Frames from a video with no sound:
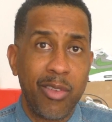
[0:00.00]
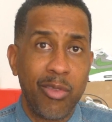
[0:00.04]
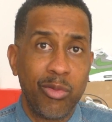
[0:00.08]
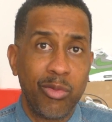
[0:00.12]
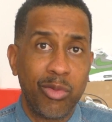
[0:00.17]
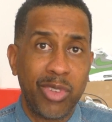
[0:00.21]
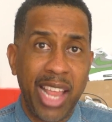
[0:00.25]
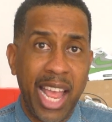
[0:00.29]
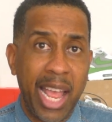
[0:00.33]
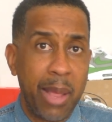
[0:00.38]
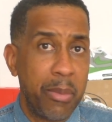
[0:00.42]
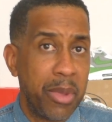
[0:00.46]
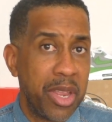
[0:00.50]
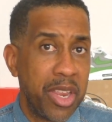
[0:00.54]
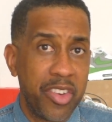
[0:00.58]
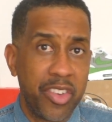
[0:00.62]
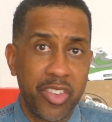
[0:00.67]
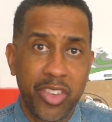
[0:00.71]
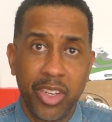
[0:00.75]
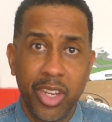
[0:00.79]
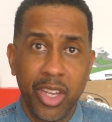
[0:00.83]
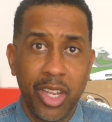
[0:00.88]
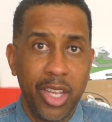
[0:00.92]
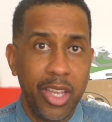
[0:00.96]

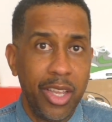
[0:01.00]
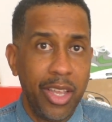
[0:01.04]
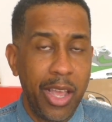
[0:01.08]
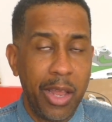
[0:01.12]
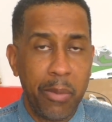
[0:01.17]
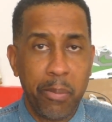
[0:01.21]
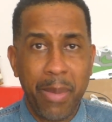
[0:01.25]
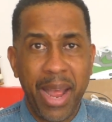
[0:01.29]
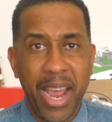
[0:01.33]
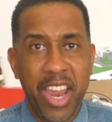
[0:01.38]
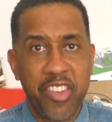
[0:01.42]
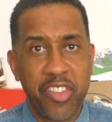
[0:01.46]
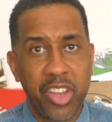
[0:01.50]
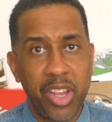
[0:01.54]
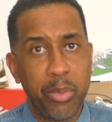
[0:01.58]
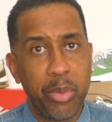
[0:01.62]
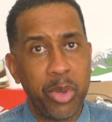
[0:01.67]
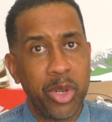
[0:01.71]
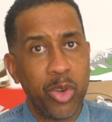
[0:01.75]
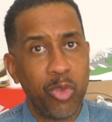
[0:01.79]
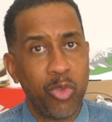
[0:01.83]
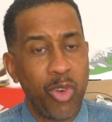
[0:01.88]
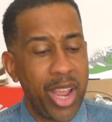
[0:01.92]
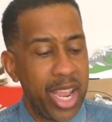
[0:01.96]
damaged and mashed up in
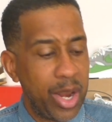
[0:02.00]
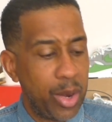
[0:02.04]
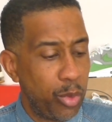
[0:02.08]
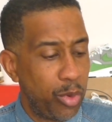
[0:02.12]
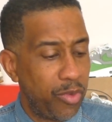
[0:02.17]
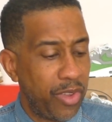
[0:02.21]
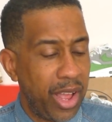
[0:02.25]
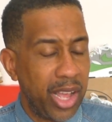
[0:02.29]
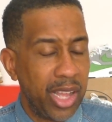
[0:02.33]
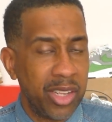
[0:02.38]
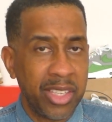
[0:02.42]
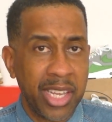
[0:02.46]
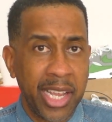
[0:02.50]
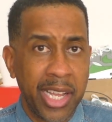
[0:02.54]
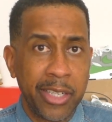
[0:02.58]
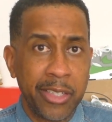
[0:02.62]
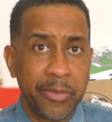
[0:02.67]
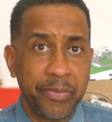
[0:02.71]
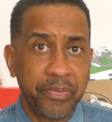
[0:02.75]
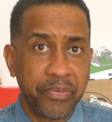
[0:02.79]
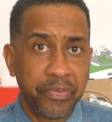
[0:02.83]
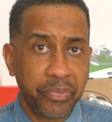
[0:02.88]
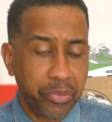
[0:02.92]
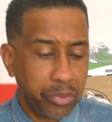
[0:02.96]
the rain without a
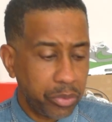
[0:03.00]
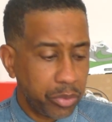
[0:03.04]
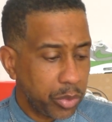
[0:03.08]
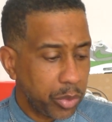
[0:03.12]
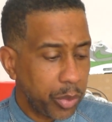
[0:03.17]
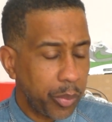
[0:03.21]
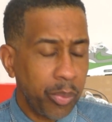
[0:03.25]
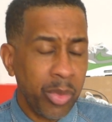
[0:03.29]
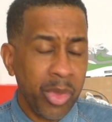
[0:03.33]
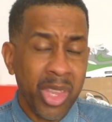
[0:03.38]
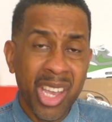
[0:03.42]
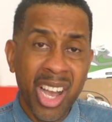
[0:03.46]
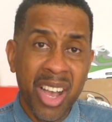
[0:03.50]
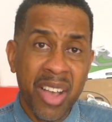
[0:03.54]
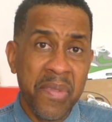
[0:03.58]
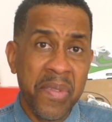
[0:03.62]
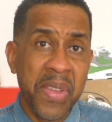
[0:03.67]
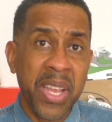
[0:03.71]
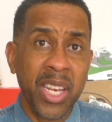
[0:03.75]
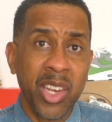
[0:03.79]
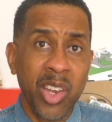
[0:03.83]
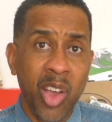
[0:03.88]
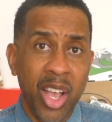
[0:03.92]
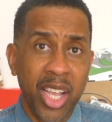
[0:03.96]
doubt. I
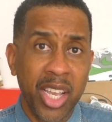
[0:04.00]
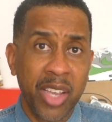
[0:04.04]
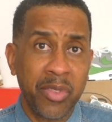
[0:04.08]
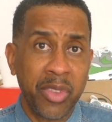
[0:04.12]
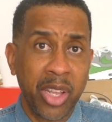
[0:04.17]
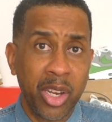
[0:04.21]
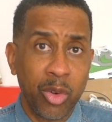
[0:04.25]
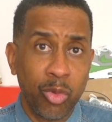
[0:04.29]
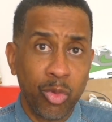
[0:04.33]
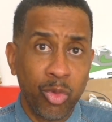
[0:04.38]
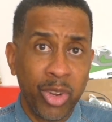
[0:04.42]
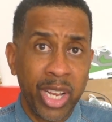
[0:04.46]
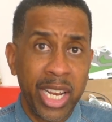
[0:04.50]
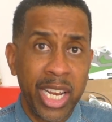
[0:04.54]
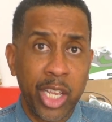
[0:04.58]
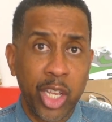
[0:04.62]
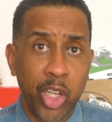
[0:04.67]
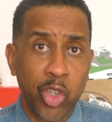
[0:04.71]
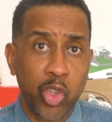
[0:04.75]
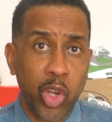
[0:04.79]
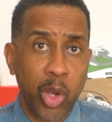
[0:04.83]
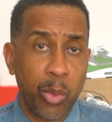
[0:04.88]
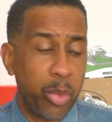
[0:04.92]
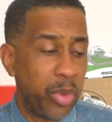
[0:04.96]
think Nike have done a really
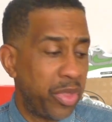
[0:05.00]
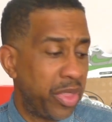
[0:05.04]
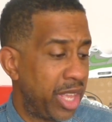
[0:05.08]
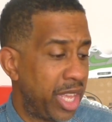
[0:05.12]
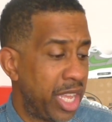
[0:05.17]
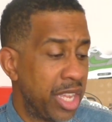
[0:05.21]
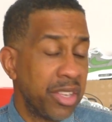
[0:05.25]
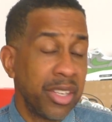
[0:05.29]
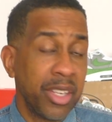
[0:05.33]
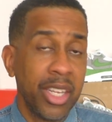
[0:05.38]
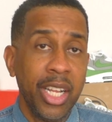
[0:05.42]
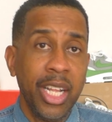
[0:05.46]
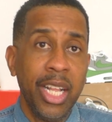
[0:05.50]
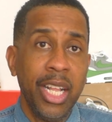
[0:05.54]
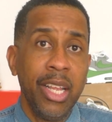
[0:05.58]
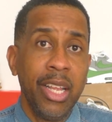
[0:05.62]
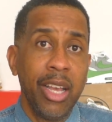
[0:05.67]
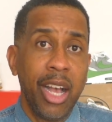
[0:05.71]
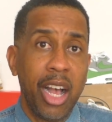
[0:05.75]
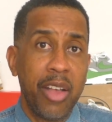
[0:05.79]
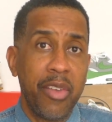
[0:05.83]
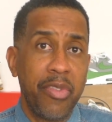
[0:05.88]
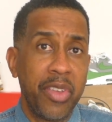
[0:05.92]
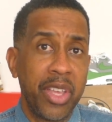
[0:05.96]
good job with these.
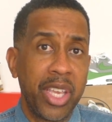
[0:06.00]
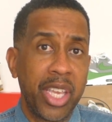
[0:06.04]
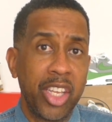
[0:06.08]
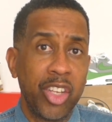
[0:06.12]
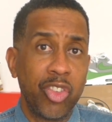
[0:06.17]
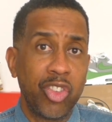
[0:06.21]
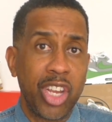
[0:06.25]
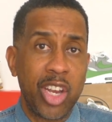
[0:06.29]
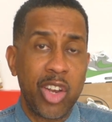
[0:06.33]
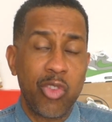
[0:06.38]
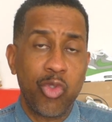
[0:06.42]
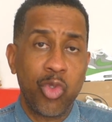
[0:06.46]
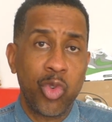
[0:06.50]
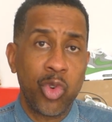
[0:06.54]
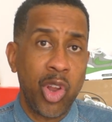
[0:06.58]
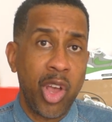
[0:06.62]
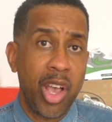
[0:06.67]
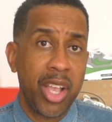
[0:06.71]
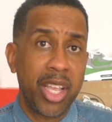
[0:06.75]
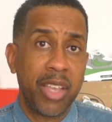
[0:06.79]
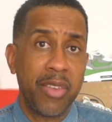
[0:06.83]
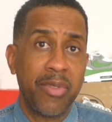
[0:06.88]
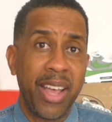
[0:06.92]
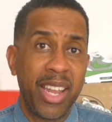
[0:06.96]
I think in general
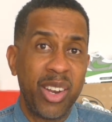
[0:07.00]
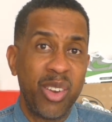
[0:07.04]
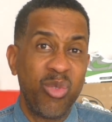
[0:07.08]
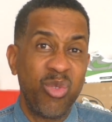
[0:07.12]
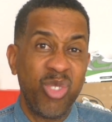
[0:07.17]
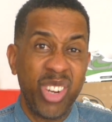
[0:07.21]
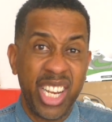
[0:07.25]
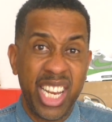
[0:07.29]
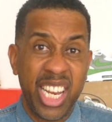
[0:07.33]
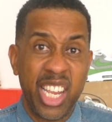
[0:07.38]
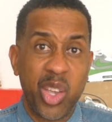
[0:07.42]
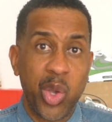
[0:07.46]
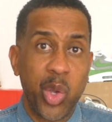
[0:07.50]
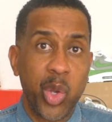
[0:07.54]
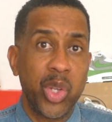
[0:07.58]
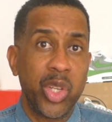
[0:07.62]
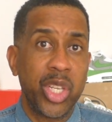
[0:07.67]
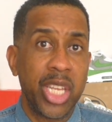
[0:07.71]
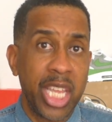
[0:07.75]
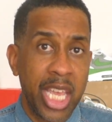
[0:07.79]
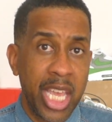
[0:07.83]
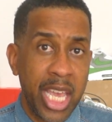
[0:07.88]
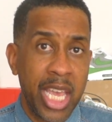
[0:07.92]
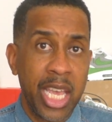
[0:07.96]
Nike have had a really good
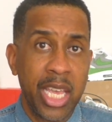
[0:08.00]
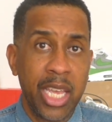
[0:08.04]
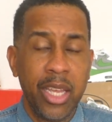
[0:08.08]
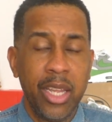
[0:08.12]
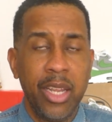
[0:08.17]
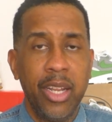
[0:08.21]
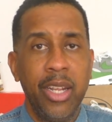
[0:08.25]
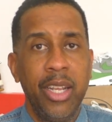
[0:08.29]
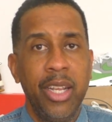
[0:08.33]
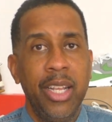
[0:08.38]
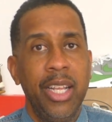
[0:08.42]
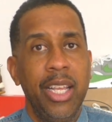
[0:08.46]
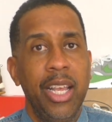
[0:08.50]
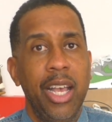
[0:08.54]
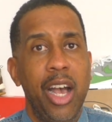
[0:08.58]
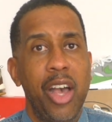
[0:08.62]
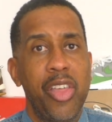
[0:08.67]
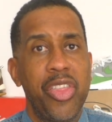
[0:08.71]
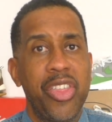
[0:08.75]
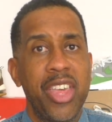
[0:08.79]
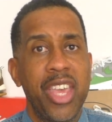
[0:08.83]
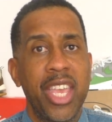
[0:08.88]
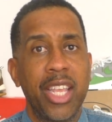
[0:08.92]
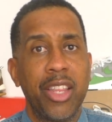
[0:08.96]
year. I
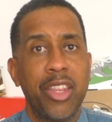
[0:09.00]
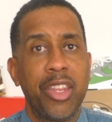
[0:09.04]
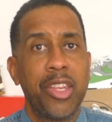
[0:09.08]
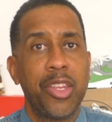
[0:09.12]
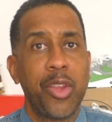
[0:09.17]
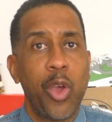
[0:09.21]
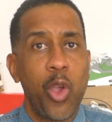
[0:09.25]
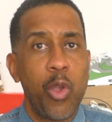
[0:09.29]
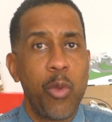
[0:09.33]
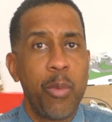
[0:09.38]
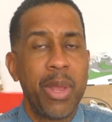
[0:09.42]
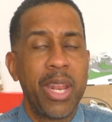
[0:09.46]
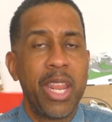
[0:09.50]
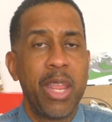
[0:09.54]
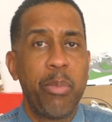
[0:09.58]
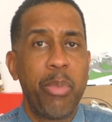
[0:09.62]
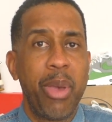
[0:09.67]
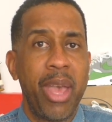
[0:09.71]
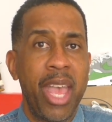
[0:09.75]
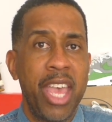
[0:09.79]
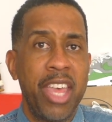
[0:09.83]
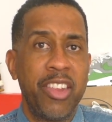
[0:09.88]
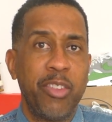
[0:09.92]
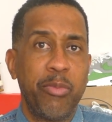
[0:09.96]
think so many
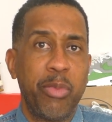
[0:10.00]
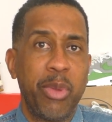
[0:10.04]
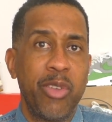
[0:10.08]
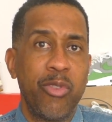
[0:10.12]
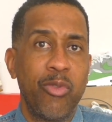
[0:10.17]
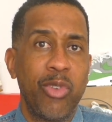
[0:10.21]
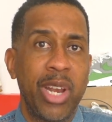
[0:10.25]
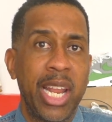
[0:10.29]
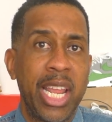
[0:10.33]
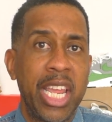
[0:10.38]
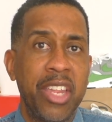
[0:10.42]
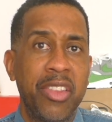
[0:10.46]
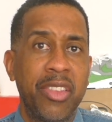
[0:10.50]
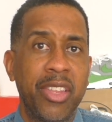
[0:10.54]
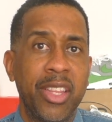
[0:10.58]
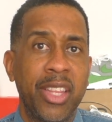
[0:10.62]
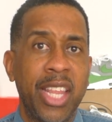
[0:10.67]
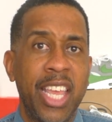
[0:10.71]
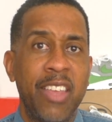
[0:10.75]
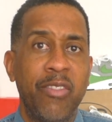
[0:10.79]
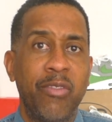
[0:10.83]
pairs have been released that they've